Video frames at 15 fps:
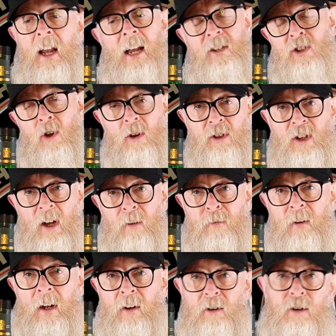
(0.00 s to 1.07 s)
It's non-chill
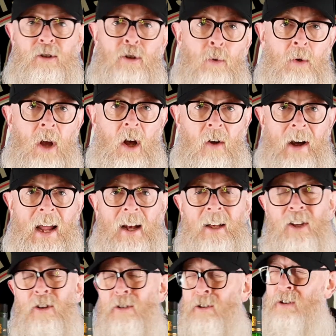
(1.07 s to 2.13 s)
filtered. There's no colour
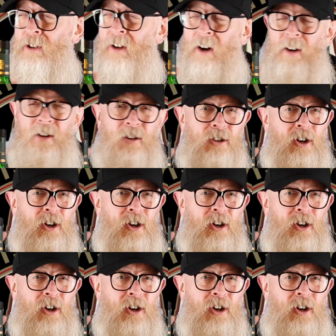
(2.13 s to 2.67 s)
added. You're just starting your